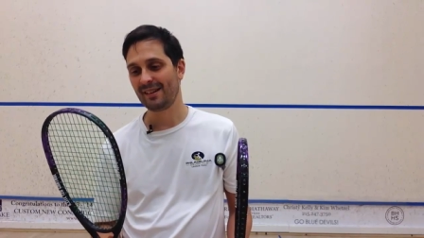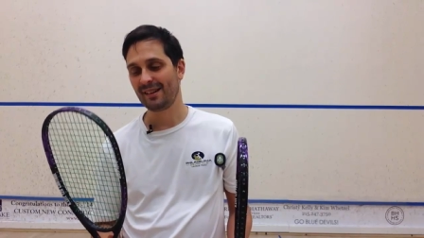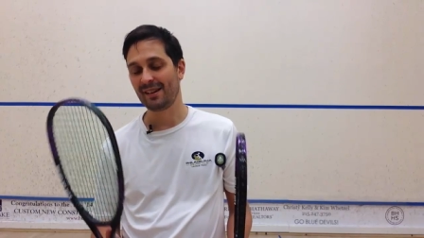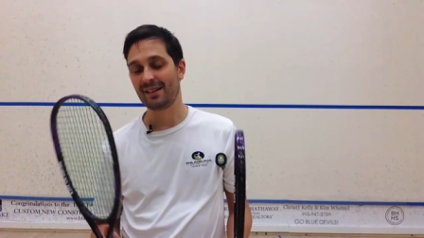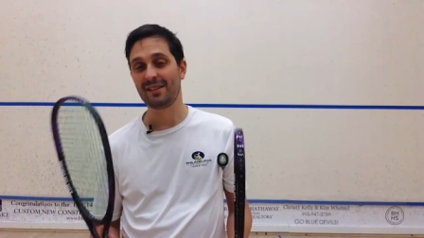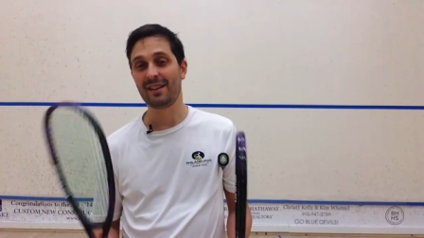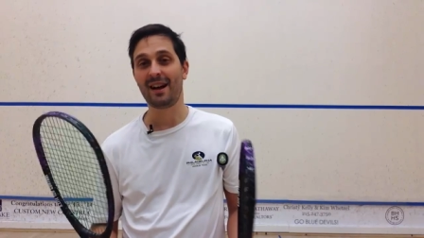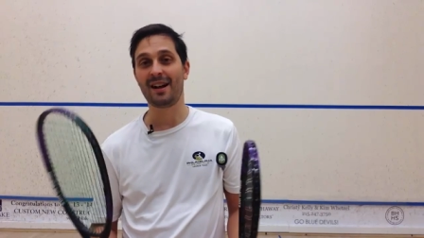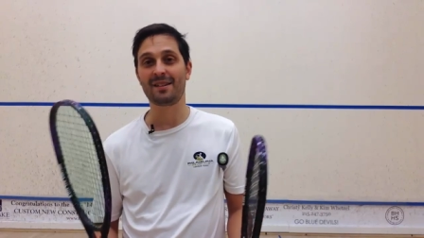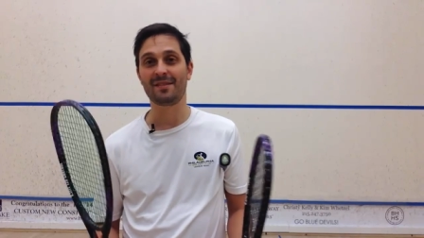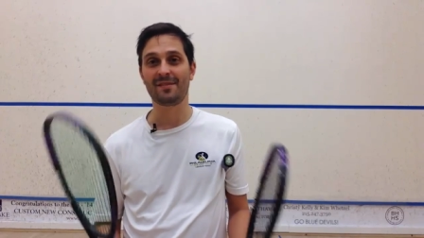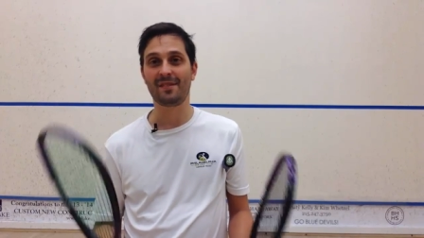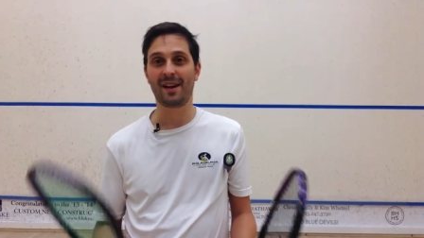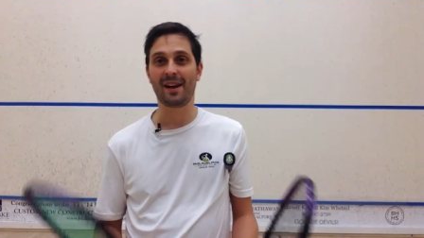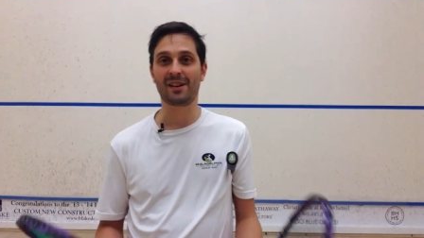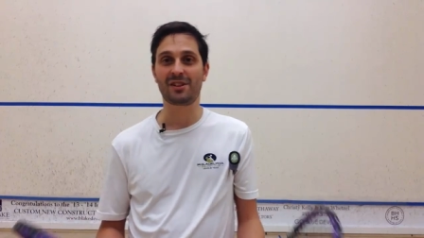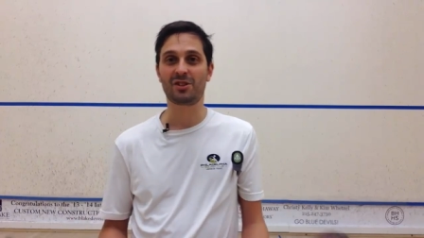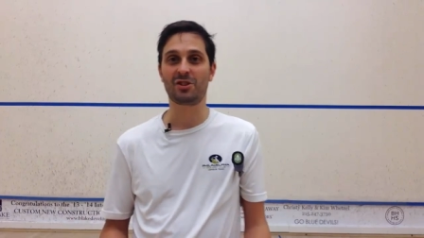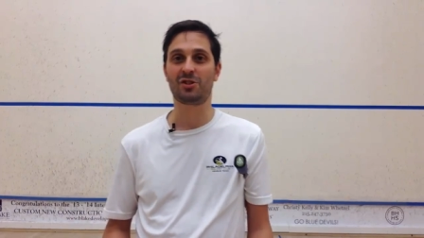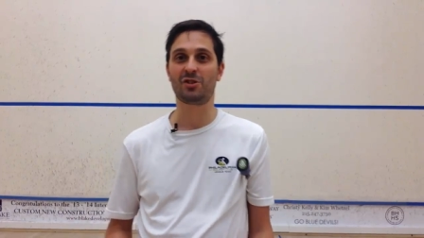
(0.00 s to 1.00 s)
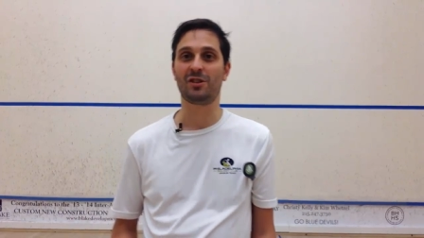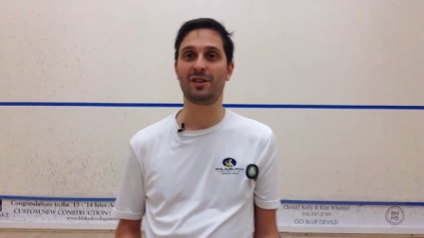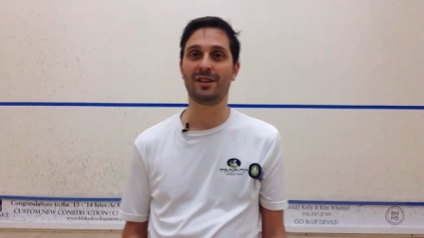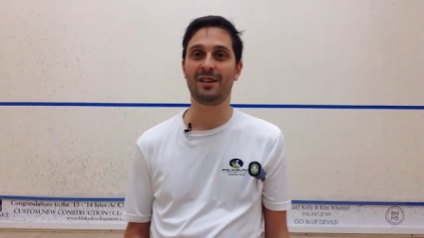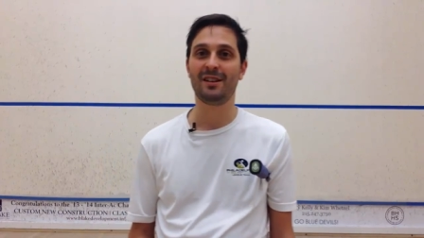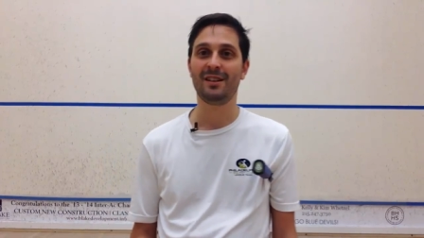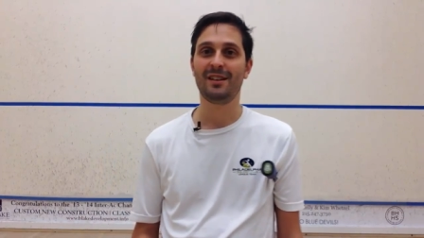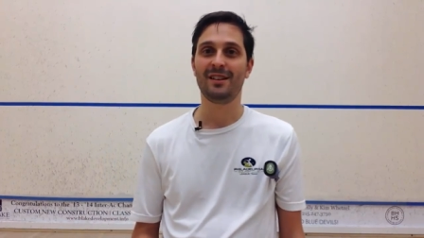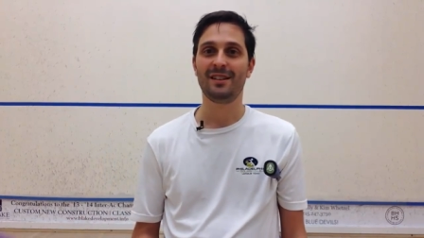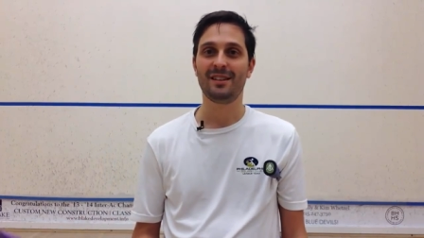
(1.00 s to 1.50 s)
a lot of
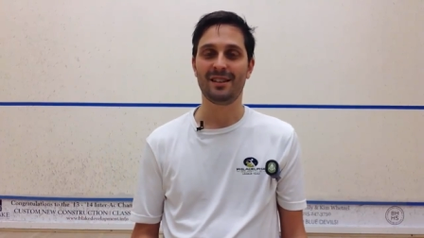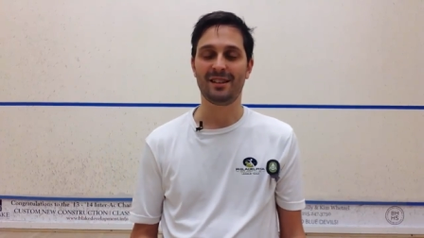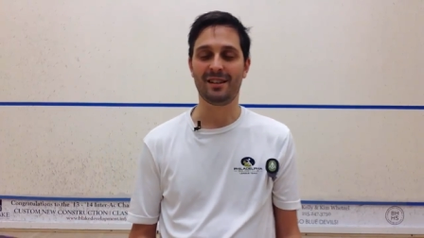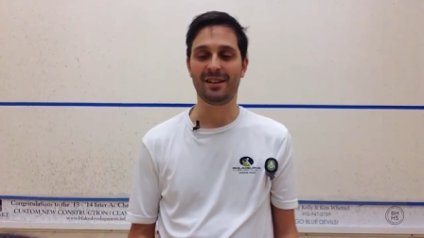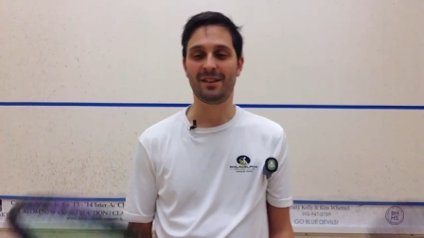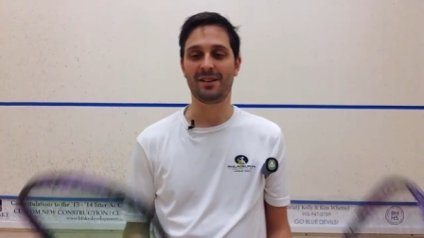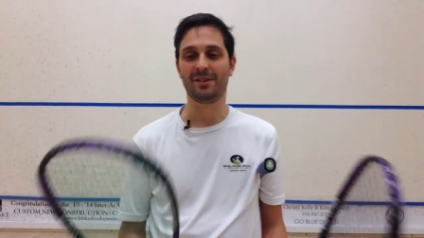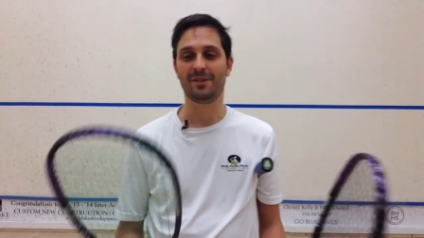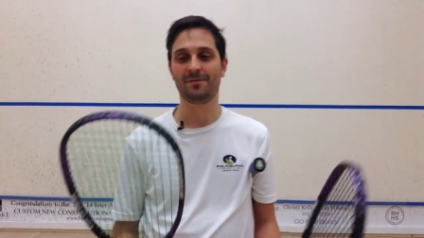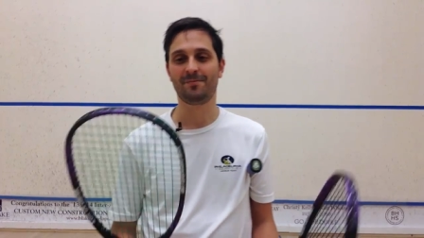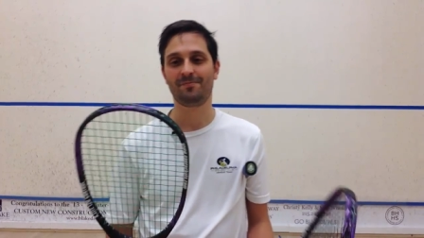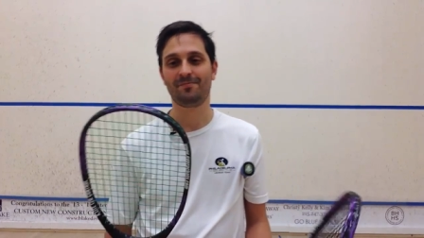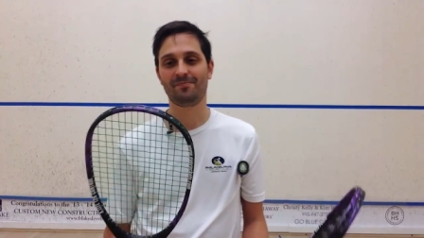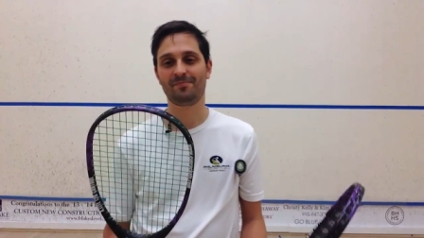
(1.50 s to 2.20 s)
extra, you know.